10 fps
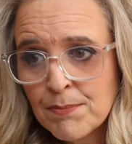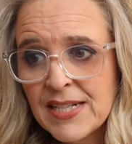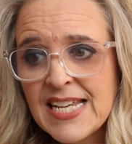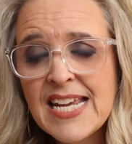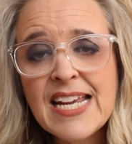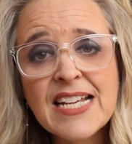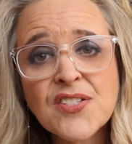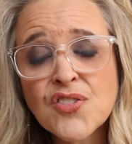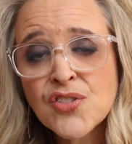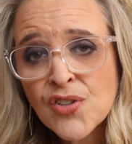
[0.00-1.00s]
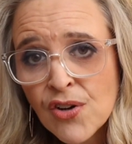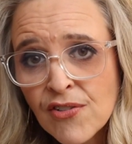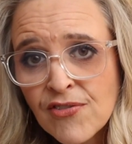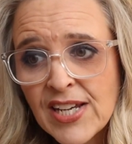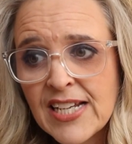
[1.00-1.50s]
but he is
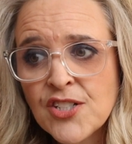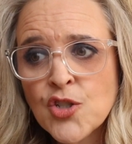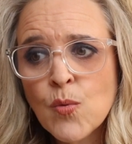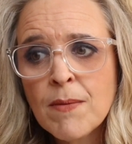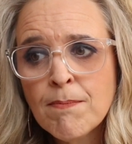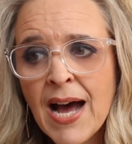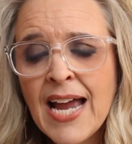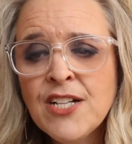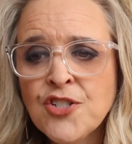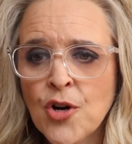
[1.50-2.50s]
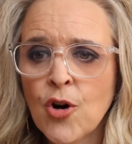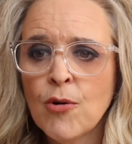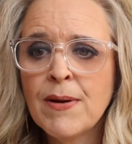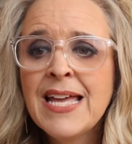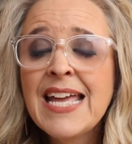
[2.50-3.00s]
serving to remind Job